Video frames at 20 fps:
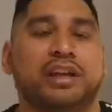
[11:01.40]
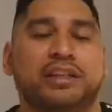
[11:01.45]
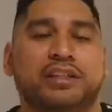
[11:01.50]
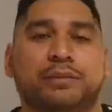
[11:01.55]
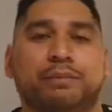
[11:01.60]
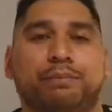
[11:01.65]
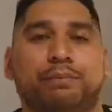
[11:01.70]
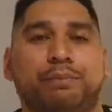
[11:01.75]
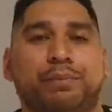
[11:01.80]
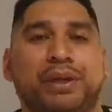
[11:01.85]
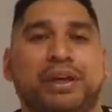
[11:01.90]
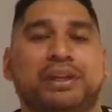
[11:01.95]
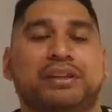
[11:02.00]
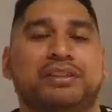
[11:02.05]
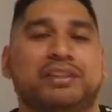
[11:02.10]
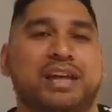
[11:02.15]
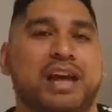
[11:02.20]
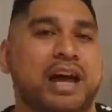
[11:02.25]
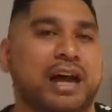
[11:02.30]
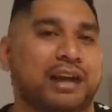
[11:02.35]
He's a big
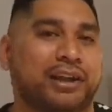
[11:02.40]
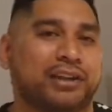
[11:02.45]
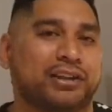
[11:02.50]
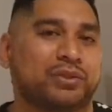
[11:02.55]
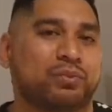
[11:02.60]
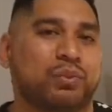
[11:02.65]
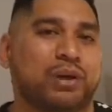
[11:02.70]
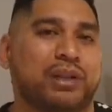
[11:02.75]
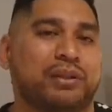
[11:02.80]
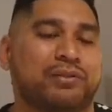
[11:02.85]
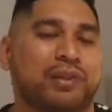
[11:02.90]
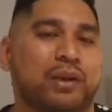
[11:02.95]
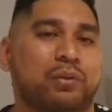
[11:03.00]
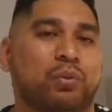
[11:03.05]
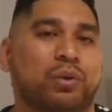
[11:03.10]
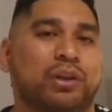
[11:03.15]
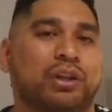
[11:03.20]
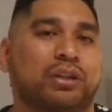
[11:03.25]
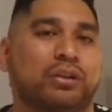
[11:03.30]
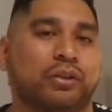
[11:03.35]
target as well if they
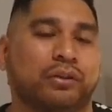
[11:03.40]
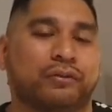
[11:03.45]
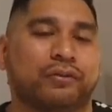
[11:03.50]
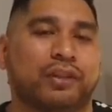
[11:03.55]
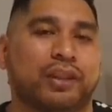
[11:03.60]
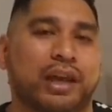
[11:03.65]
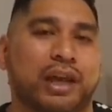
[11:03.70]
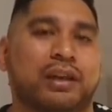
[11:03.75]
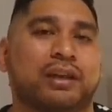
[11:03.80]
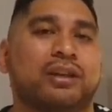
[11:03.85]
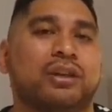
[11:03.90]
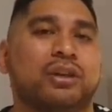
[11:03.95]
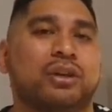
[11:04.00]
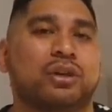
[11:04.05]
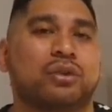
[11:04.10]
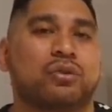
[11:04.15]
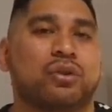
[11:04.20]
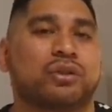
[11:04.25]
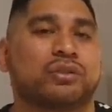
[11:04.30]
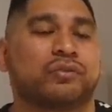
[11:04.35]
want to look for that
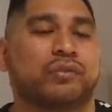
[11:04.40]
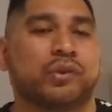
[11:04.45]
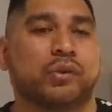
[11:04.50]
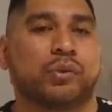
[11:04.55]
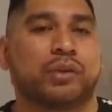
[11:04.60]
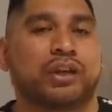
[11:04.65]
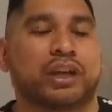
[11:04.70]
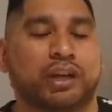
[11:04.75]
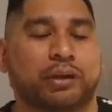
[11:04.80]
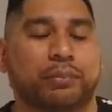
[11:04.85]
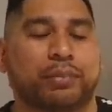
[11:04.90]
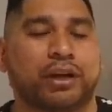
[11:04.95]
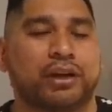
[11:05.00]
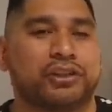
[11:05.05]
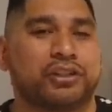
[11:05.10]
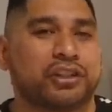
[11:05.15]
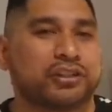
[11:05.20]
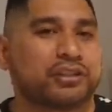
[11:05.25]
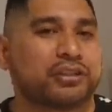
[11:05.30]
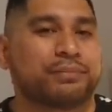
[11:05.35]
crossfield kick. But I
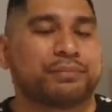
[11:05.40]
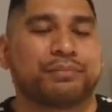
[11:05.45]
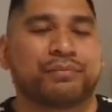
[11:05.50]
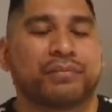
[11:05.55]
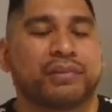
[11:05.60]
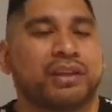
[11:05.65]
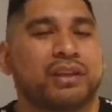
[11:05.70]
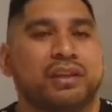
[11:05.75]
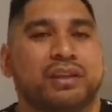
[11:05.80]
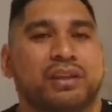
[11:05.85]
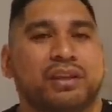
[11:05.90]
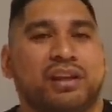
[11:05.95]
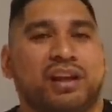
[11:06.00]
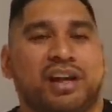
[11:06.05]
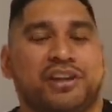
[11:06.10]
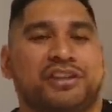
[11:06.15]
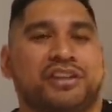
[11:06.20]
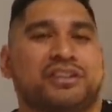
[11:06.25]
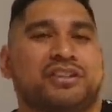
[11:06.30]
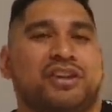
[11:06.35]

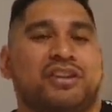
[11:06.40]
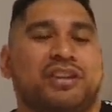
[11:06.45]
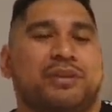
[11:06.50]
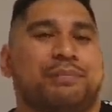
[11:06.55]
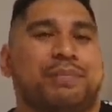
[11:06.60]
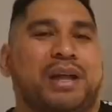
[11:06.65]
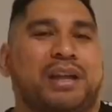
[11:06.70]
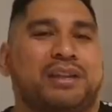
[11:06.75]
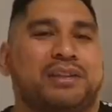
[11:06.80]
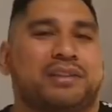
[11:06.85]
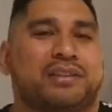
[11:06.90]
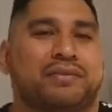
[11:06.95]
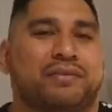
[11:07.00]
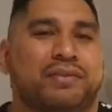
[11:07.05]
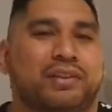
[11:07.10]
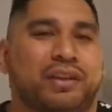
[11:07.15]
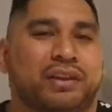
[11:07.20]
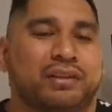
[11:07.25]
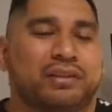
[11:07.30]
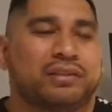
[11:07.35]
just on the balance of
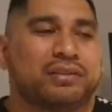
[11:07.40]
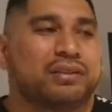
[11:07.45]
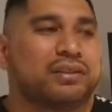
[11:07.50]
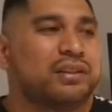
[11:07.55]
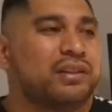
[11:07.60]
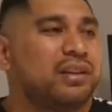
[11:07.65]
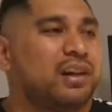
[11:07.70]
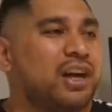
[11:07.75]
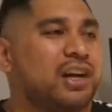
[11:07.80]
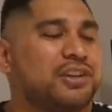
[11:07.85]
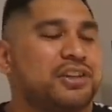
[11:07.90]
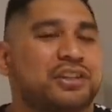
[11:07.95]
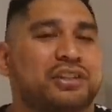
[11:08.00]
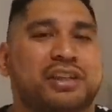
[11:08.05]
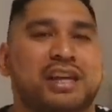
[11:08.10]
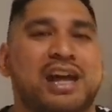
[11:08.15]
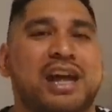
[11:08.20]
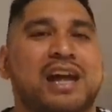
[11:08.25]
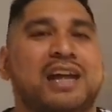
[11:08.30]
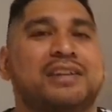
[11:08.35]
things, I
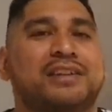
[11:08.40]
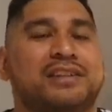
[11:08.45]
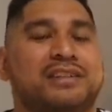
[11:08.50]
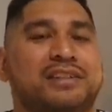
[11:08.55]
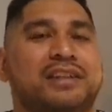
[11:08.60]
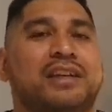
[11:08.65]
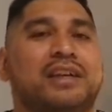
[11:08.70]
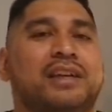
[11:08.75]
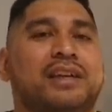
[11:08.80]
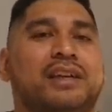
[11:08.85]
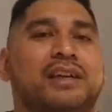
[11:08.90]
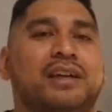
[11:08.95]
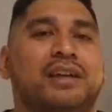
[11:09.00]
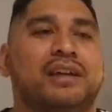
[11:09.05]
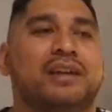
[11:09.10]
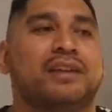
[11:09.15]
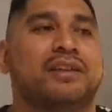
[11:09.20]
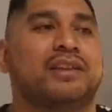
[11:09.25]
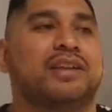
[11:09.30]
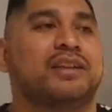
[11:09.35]
just can't see
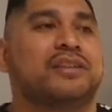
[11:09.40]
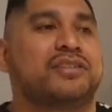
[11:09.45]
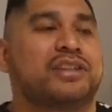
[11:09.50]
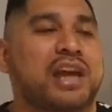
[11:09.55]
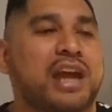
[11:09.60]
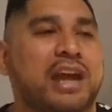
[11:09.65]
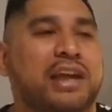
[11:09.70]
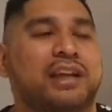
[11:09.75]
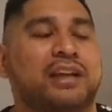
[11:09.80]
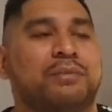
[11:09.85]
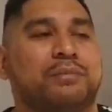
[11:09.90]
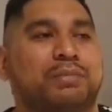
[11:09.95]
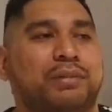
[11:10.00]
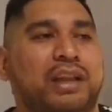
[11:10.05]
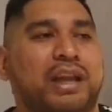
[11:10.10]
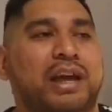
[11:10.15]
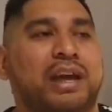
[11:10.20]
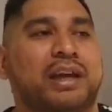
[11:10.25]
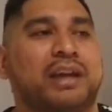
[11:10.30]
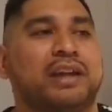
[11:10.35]
the attacking
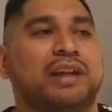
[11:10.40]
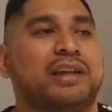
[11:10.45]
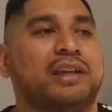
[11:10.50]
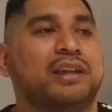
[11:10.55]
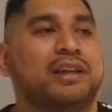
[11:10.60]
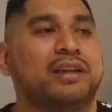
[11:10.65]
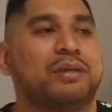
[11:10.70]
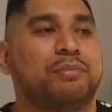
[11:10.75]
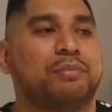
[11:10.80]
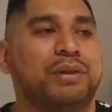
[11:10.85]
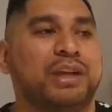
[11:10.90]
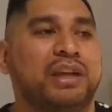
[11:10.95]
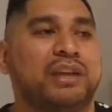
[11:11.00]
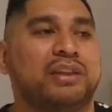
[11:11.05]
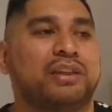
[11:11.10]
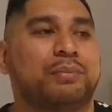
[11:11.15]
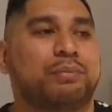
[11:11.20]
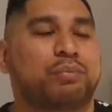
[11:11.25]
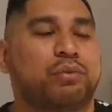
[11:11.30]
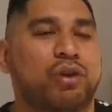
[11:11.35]
play
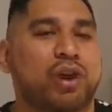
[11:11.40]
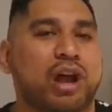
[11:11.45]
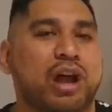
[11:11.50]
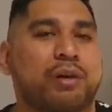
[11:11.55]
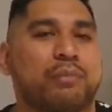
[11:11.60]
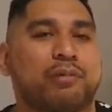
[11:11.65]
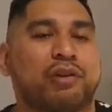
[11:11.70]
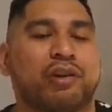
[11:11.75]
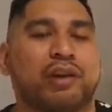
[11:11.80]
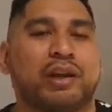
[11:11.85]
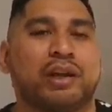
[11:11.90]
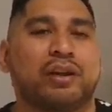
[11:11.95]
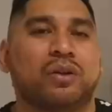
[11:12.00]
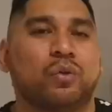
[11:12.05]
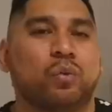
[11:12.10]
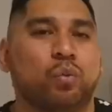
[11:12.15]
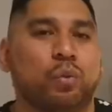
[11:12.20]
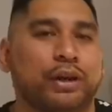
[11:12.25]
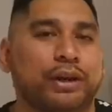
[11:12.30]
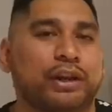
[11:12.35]
being the primary
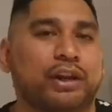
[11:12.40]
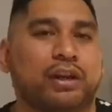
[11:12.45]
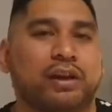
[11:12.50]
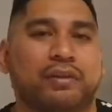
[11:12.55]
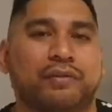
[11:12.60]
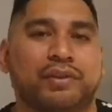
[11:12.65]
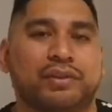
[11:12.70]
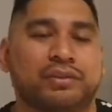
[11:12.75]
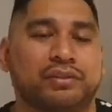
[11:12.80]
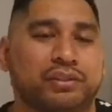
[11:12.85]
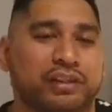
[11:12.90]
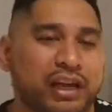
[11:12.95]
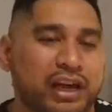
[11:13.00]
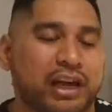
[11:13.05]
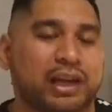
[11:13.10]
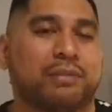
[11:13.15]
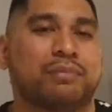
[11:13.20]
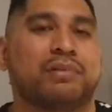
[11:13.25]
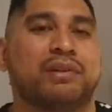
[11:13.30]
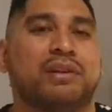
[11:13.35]
winner of this
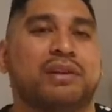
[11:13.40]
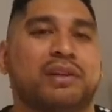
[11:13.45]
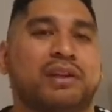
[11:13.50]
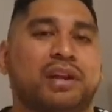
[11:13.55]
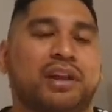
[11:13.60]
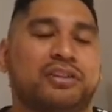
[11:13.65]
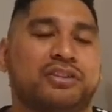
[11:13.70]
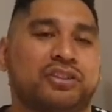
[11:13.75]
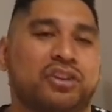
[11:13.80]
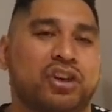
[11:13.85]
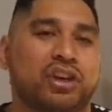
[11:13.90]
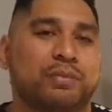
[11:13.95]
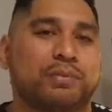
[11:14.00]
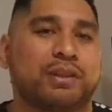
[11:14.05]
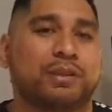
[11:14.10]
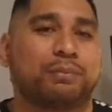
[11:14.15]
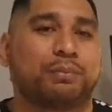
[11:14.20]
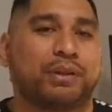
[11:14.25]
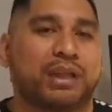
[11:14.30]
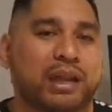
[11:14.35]
game. It's going to be
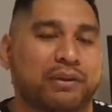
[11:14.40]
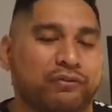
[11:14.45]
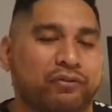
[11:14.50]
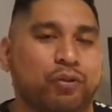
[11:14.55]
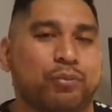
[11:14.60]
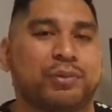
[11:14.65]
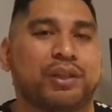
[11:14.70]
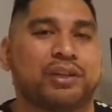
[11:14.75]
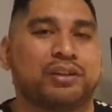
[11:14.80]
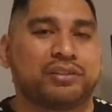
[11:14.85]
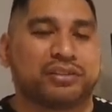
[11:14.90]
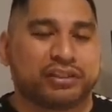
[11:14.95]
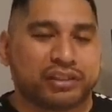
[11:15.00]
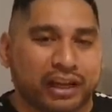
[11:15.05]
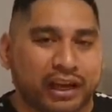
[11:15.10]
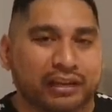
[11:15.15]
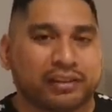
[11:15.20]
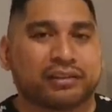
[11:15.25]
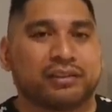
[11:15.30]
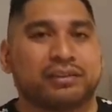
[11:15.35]
the platform that is
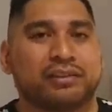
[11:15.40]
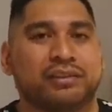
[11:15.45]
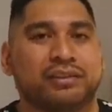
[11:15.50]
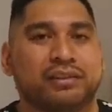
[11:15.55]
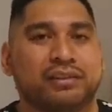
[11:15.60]
set.